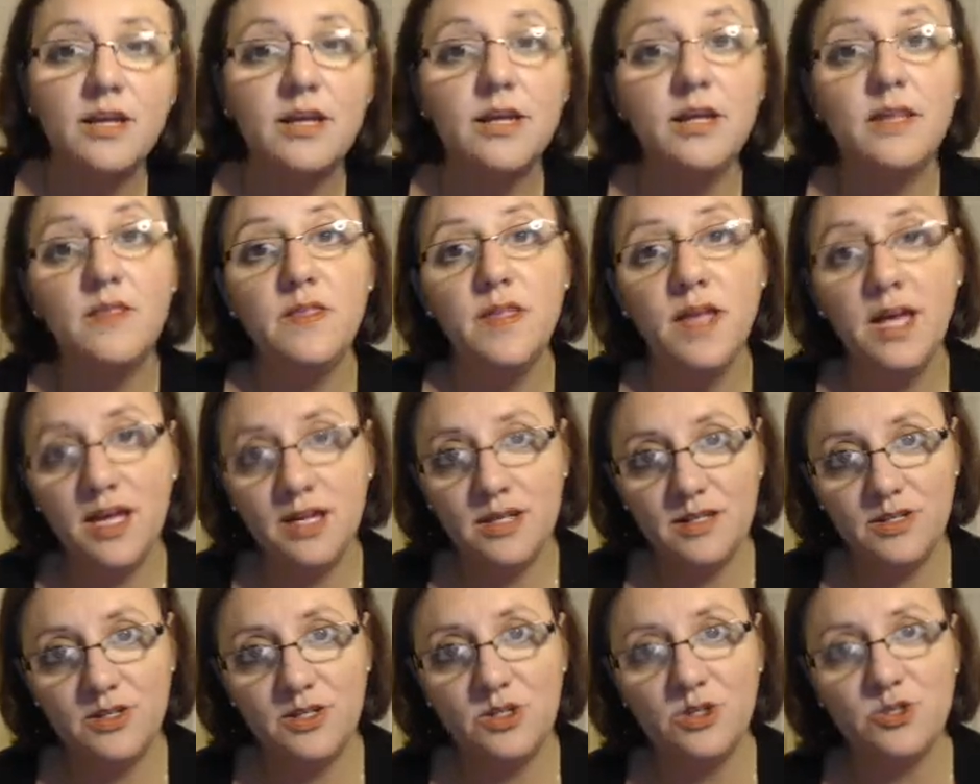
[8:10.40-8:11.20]
And
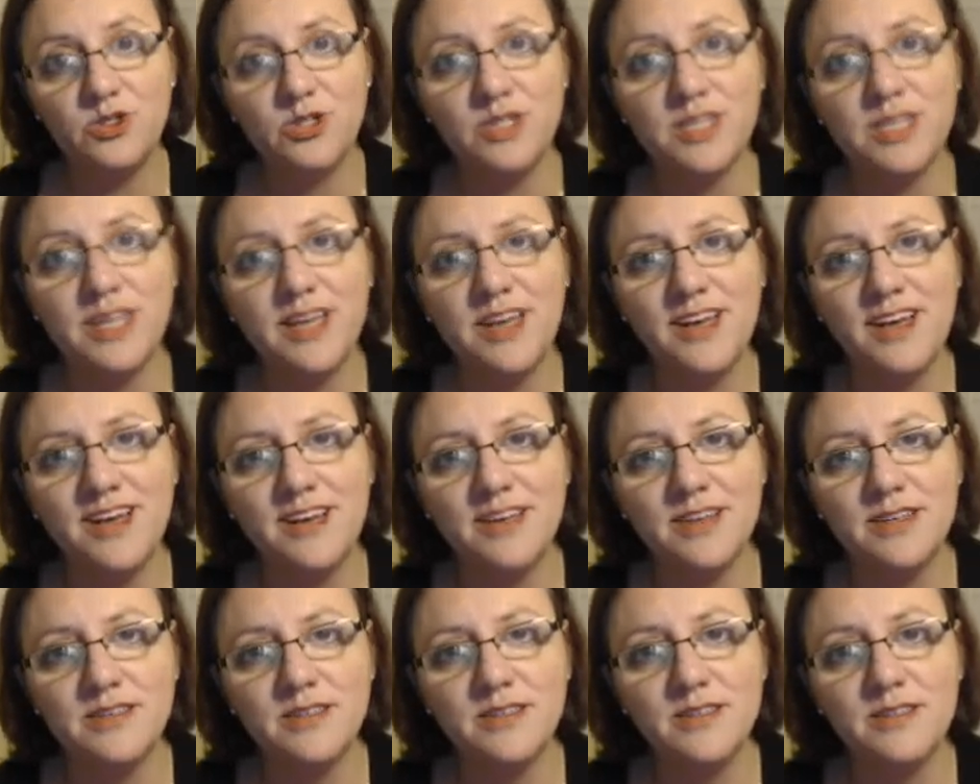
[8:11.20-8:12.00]
that usually
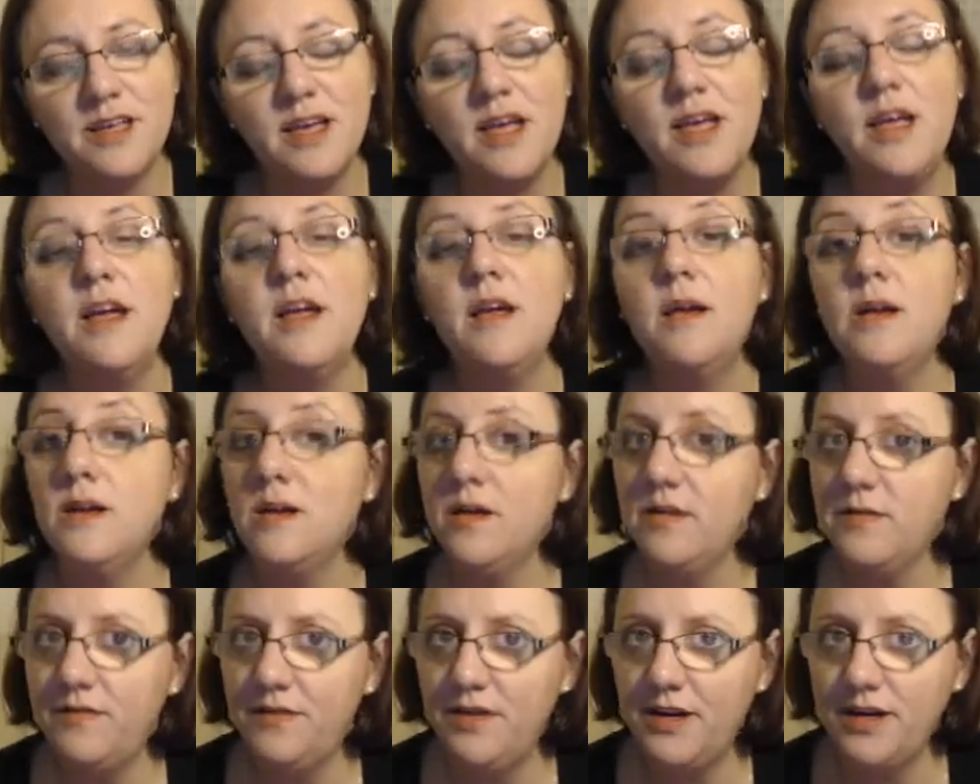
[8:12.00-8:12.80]
has
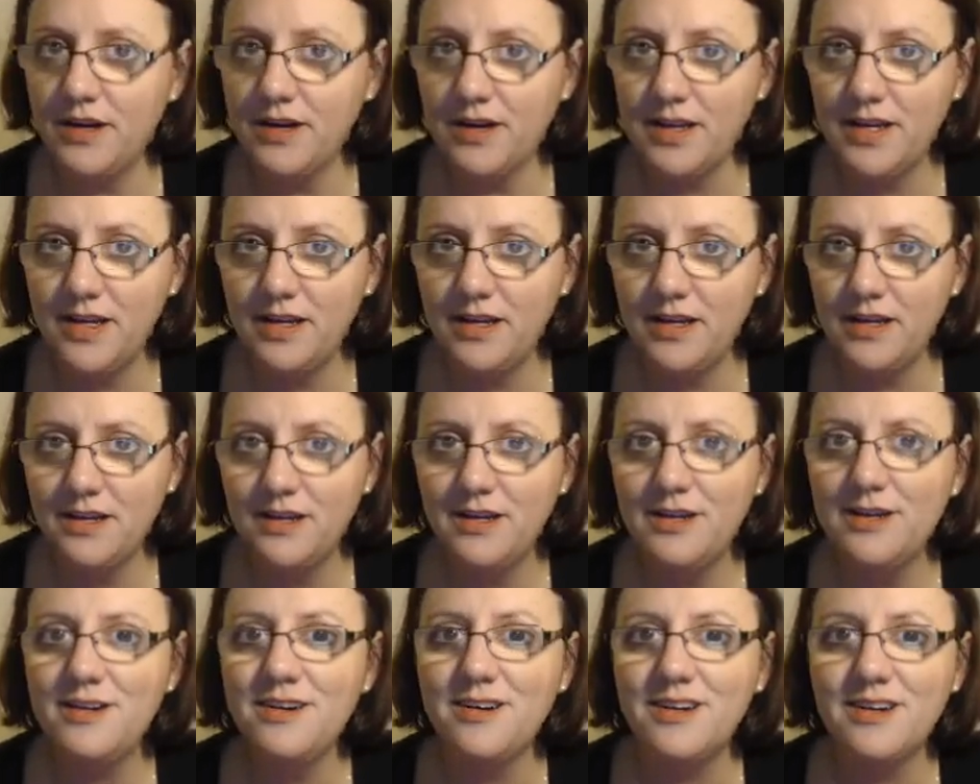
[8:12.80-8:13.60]
a very
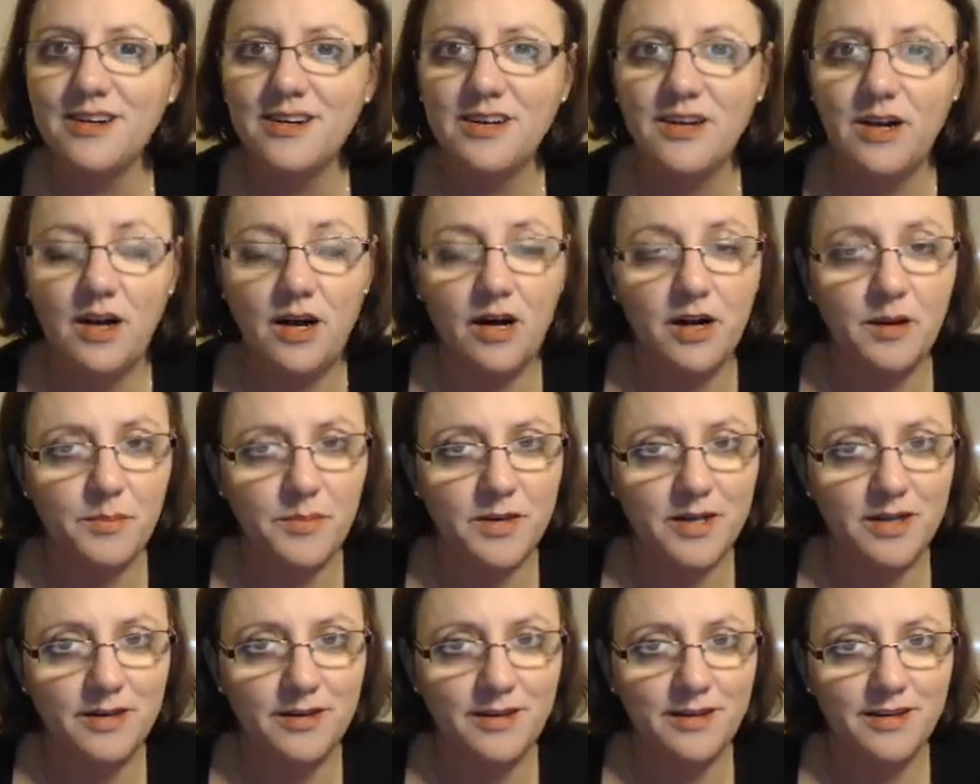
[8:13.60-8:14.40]

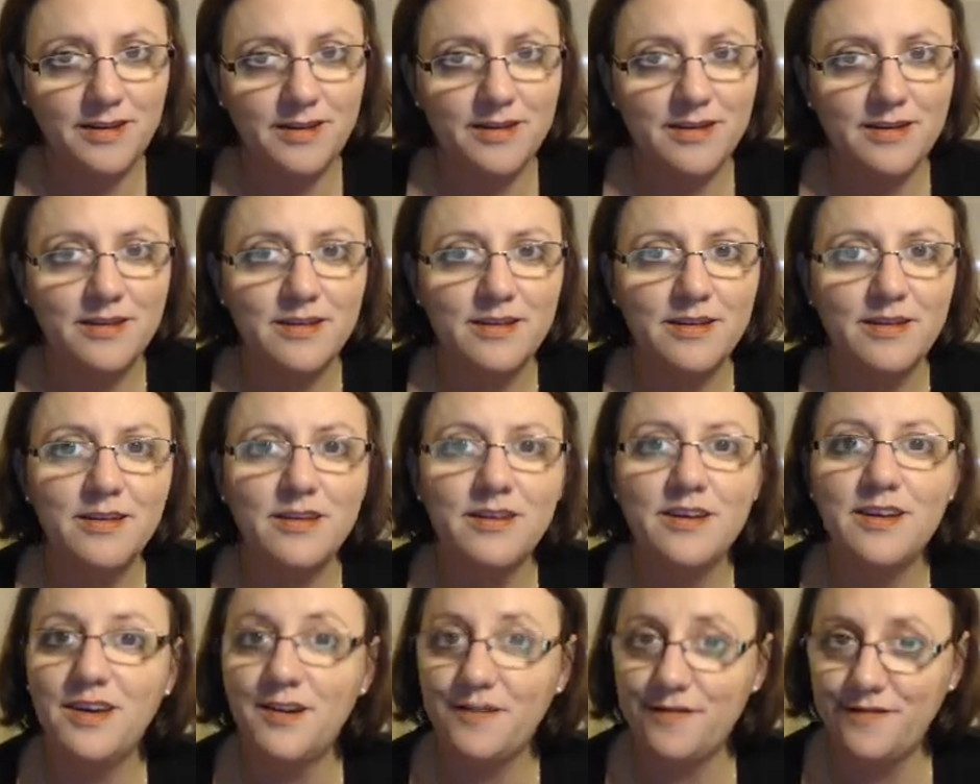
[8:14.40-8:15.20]
calming
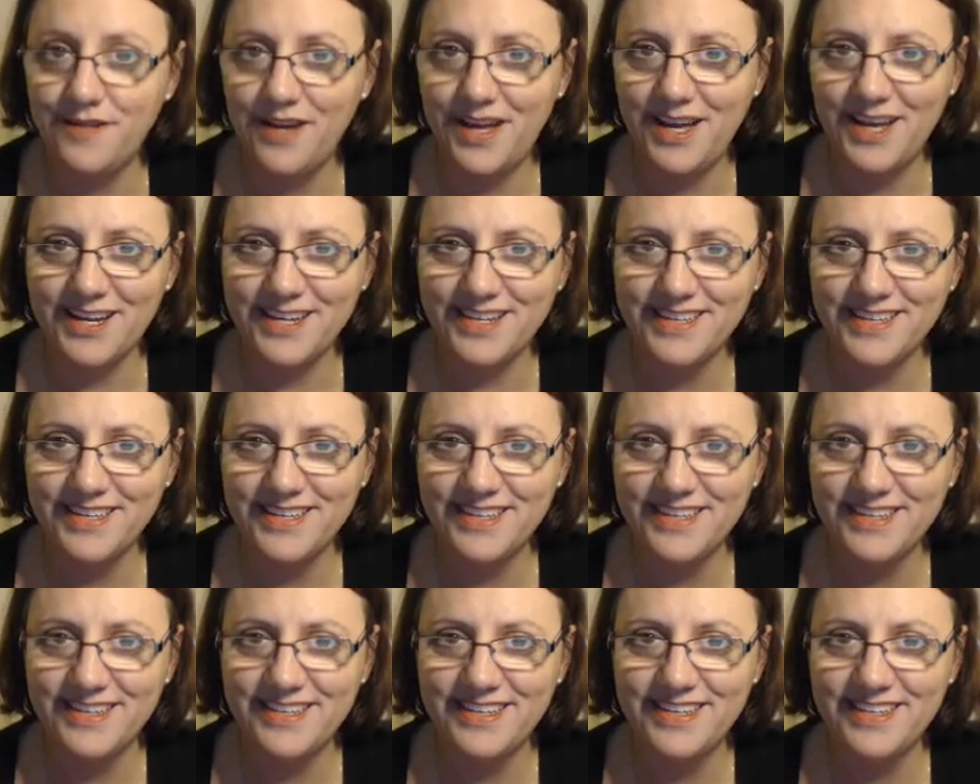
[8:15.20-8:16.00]
effect.
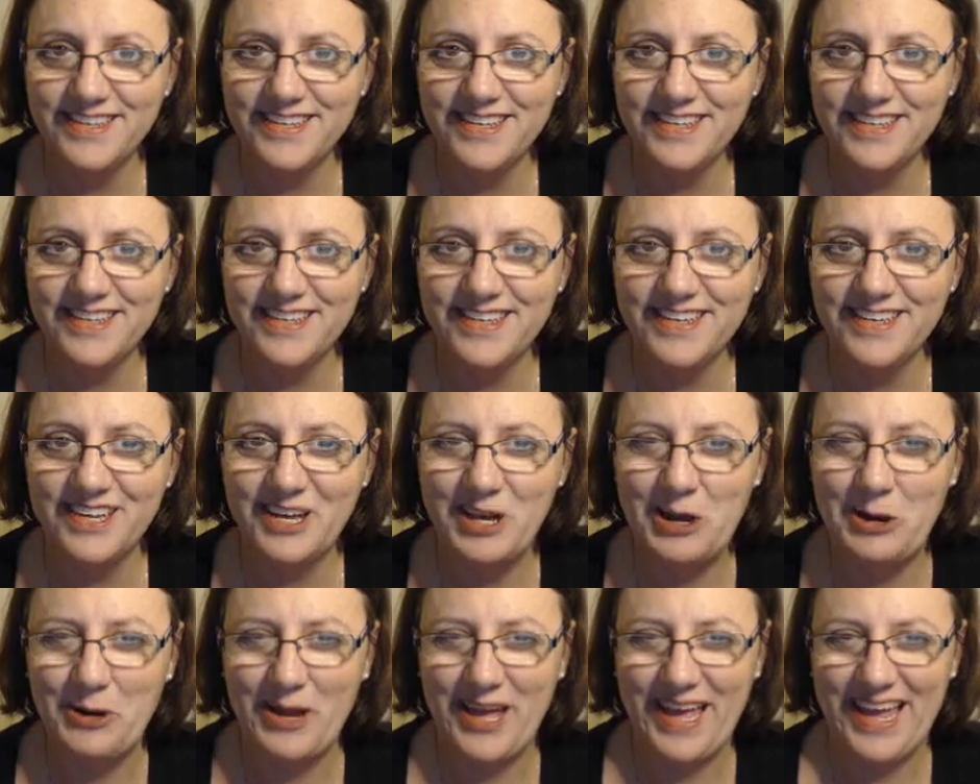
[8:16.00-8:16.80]

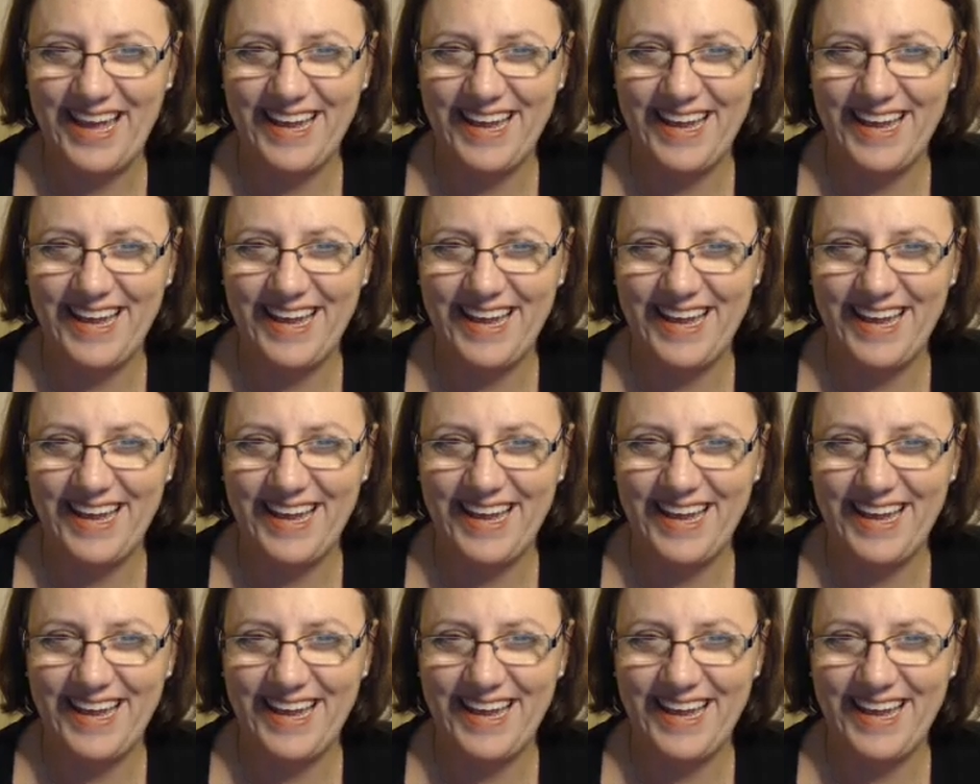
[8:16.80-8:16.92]
Okay.